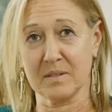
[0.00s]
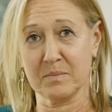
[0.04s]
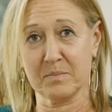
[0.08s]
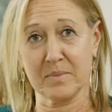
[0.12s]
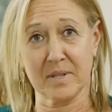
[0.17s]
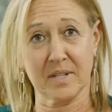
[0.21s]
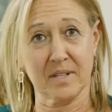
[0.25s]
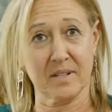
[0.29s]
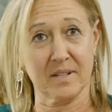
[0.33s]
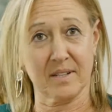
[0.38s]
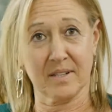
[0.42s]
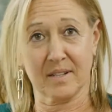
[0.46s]

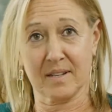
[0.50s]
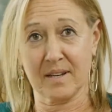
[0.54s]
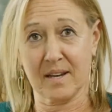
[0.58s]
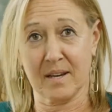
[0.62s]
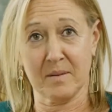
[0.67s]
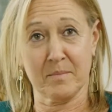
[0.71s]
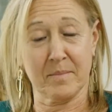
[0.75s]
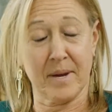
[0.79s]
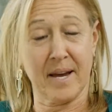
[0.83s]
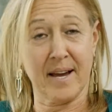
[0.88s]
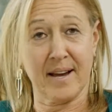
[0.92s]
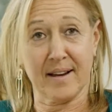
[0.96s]
but it
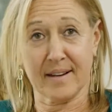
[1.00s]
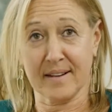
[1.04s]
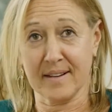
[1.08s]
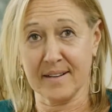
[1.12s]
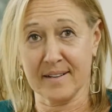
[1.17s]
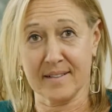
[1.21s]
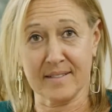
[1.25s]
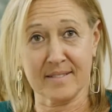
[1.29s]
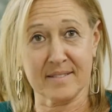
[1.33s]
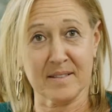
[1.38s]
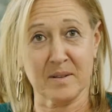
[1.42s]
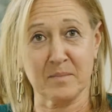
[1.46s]
came back
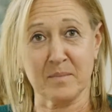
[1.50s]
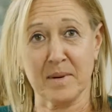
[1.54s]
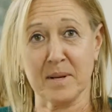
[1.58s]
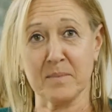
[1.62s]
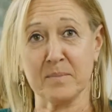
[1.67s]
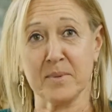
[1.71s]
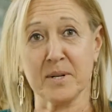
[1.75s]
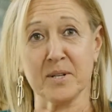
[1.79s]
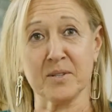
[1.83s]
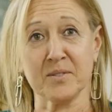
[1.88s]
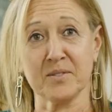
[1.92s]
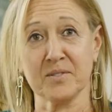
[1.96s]
and it's in my
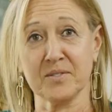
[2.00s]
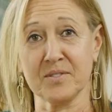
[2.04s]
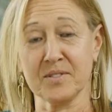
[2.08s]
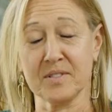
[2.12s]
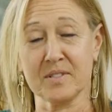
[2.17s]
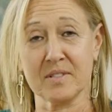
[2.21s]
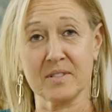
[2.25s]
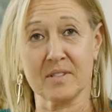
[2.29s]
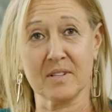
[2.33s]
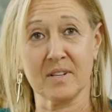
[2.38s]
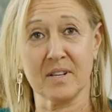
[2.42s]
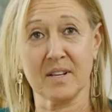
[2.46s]

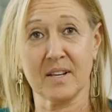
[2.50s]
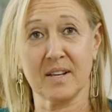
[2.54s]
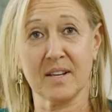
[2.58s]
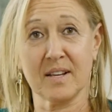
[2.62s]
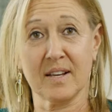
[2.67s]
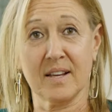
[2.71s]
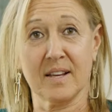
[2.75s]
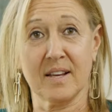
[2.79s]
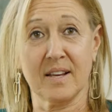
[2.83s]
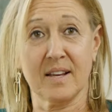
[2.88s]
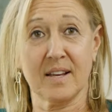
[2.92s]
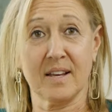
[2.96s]
bones.
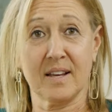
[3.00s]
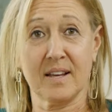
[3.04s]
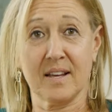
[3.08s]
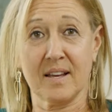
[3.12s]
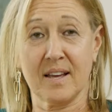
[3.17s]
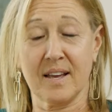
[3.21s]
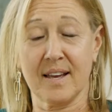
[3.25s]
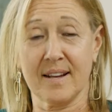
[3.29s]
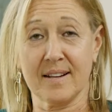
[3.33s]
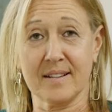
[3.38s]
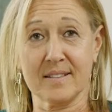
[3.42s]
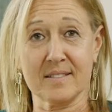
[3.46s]

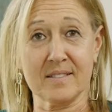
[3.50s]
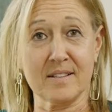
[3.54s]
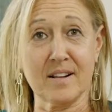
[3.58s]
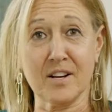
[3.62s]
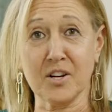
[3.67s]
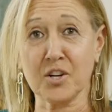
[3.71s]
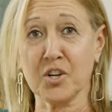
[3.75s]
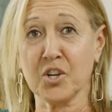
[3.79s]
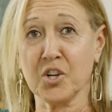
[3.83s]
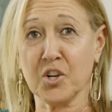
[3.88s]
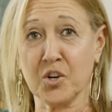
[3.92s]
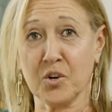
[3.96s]
And it's
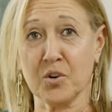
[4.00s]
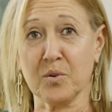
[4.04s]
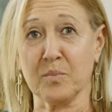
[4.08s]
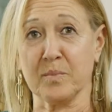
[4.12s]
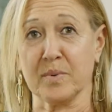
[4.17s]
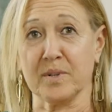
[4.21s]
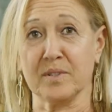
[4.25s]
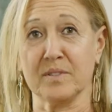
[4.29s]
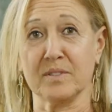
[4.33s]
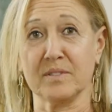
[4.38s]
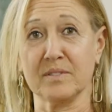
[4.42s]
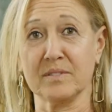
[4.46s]
not
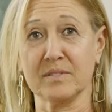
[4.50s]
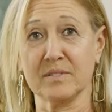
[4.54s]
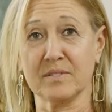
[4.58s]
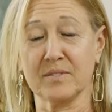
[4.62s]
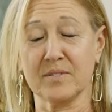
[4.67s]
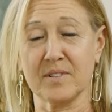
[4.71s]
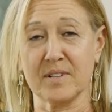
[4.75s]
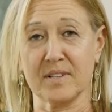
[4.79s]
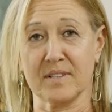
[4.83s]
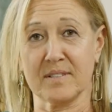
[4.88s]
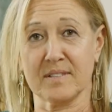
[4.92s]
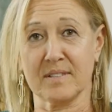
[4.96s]
curable
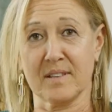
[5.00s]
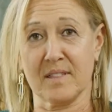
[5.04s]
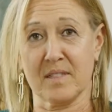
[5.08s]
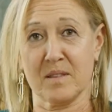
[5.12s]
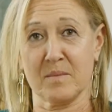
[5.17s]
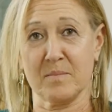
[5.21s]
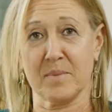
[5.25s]
when it's in the